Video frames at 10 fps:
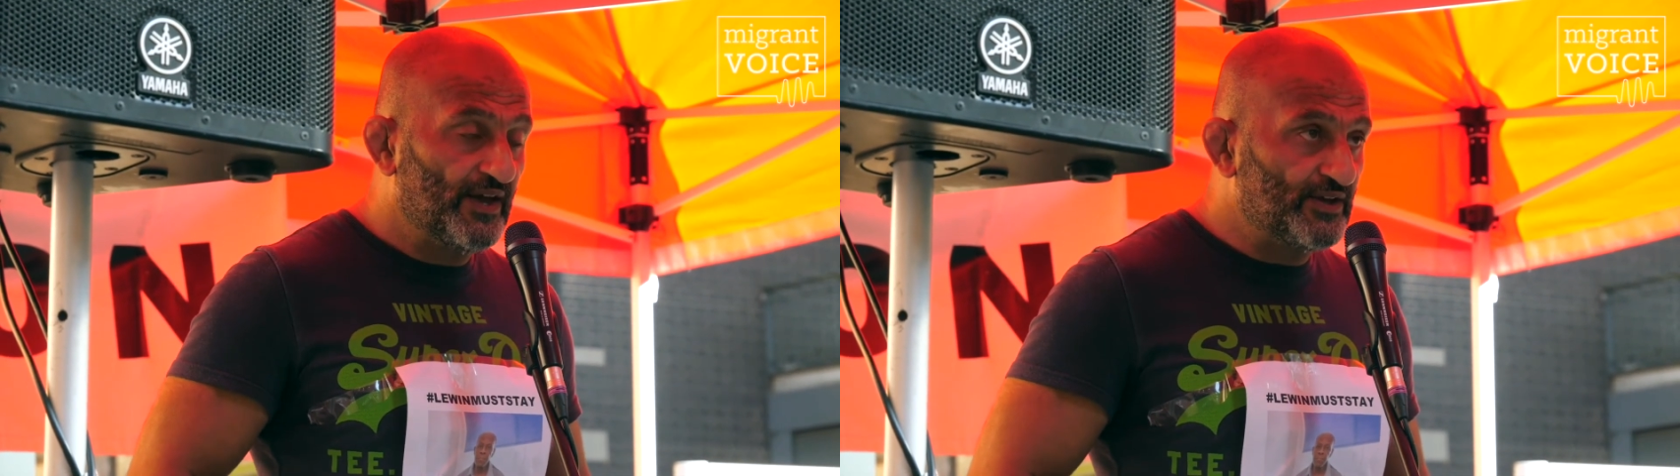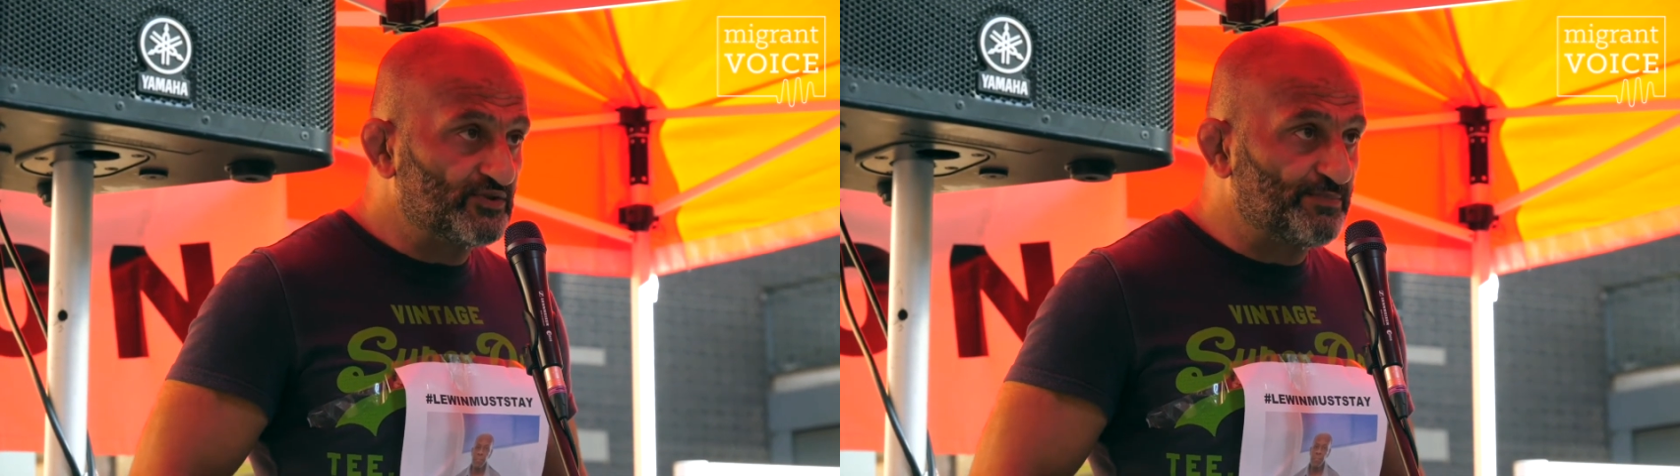
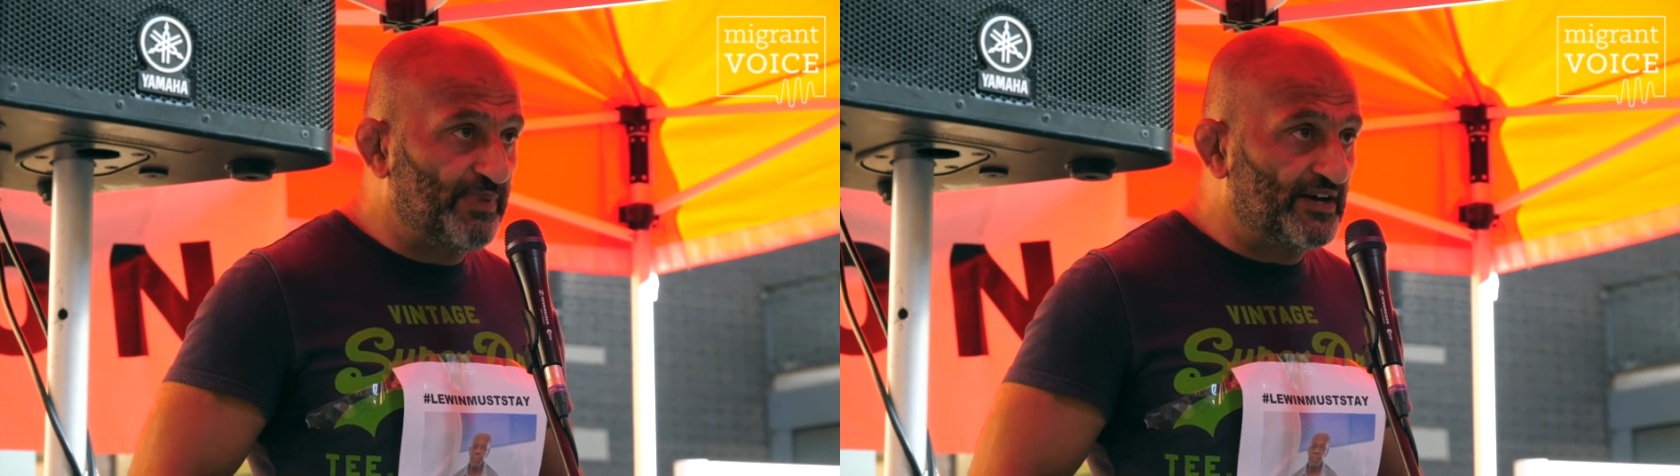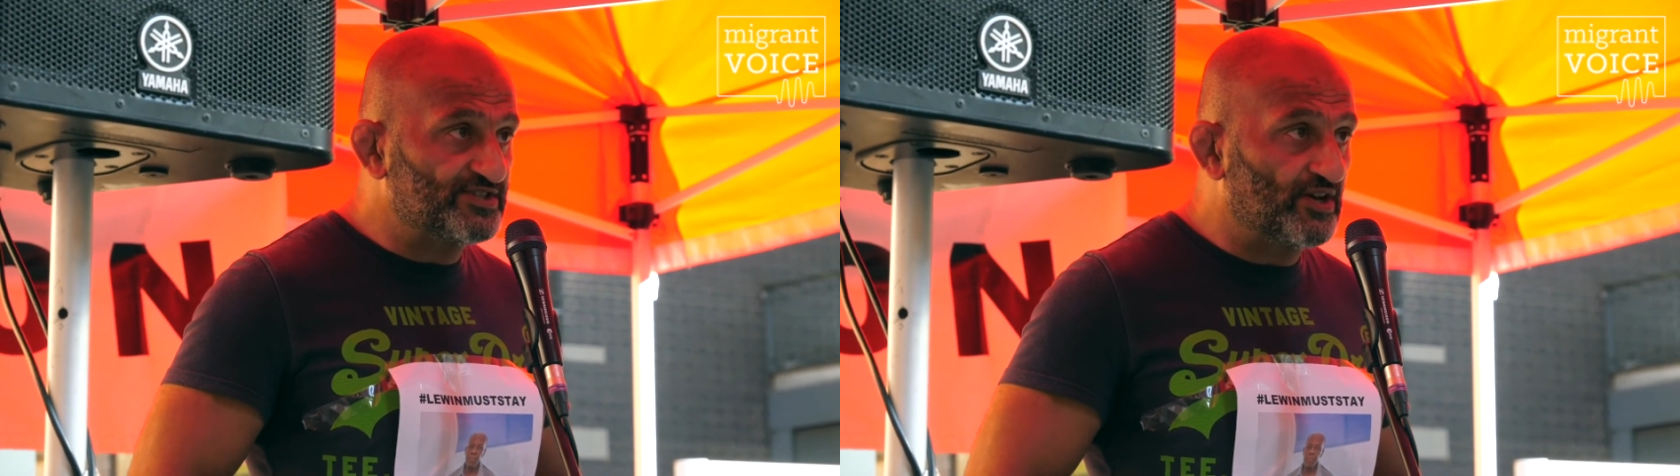There was a
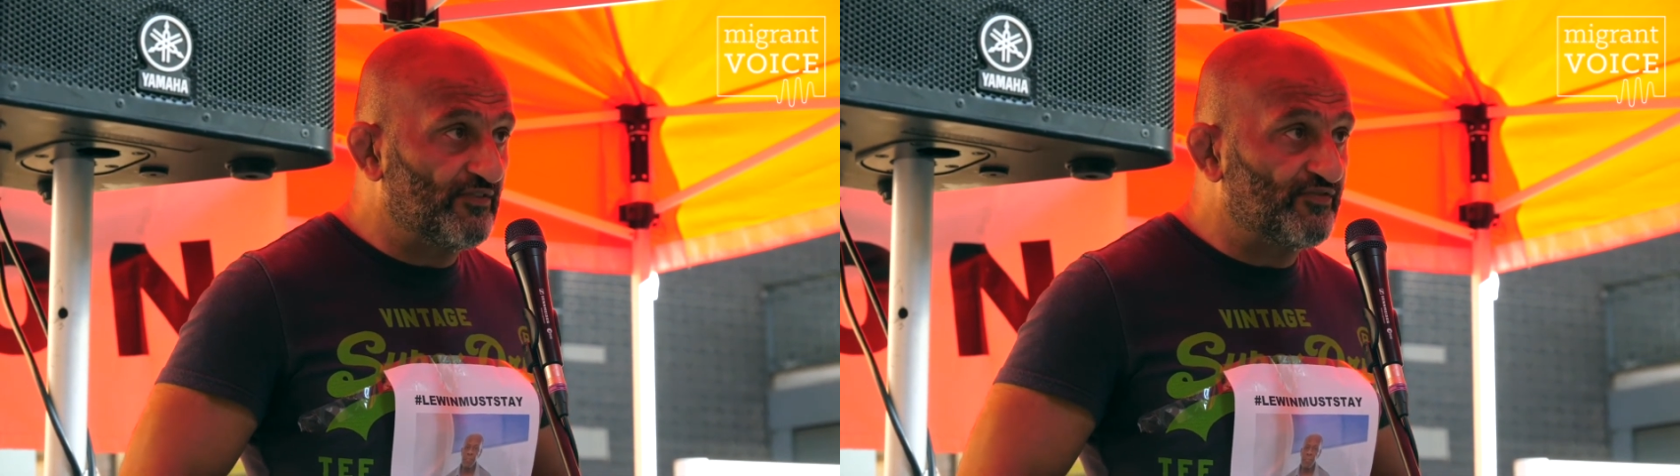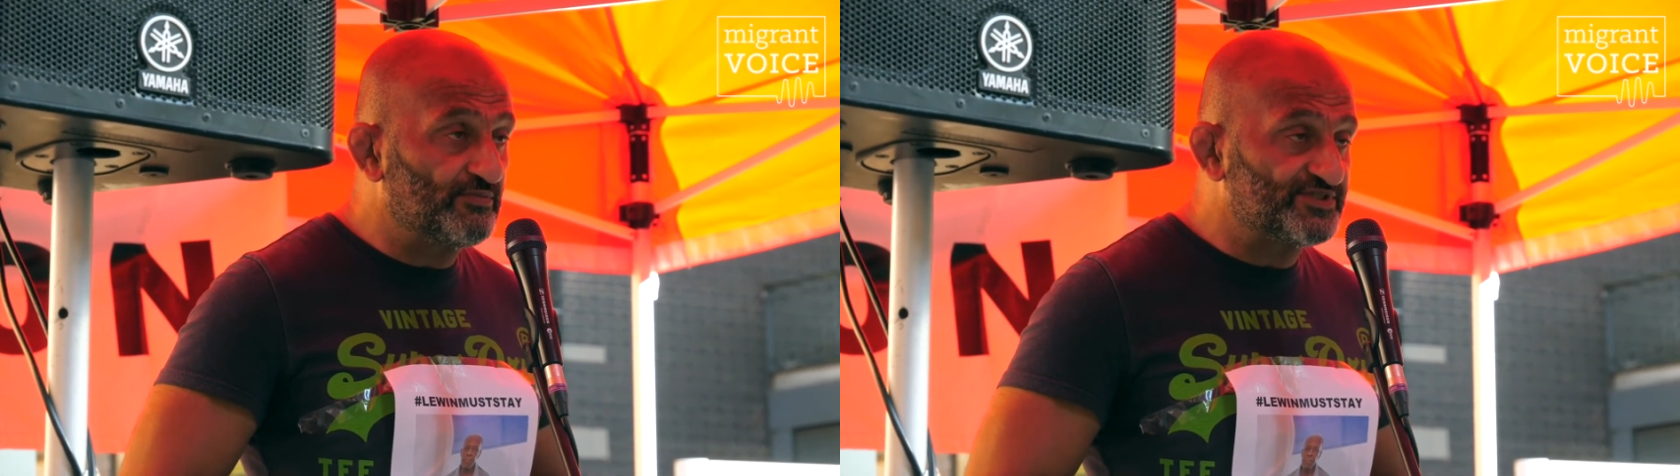bus
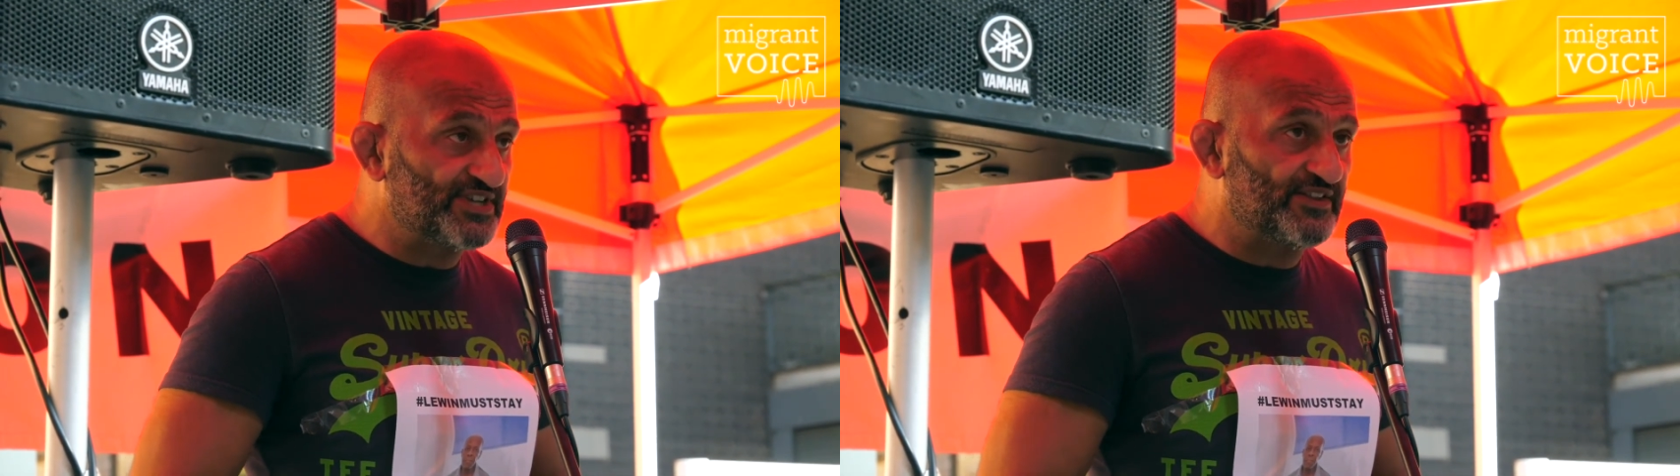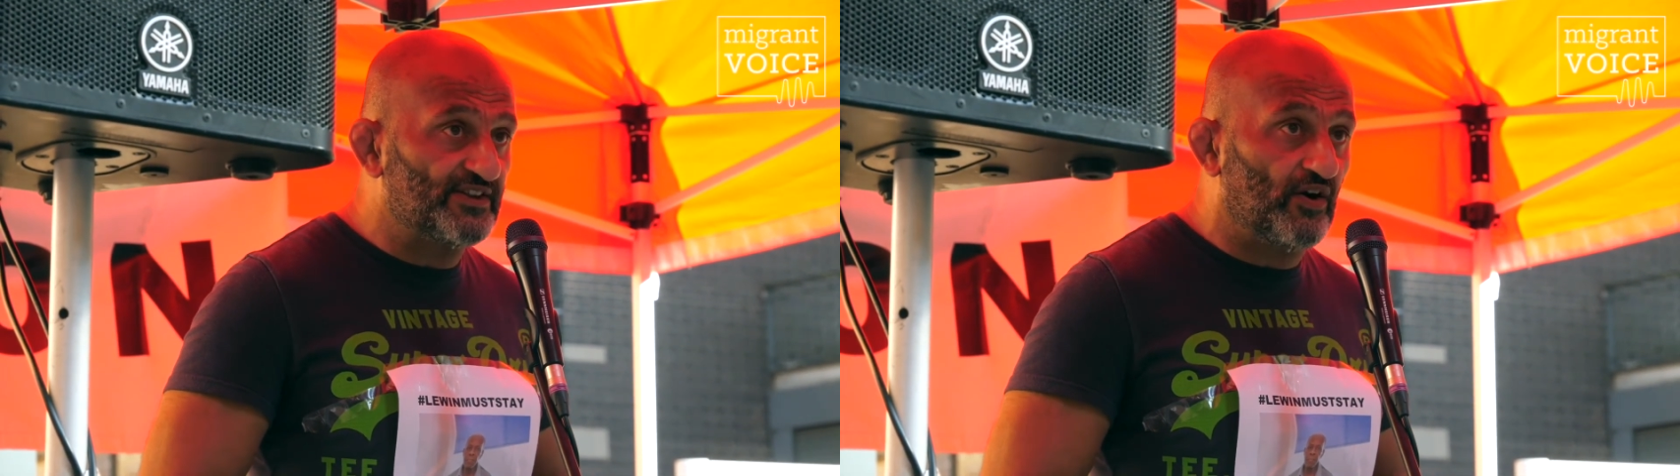going from Southern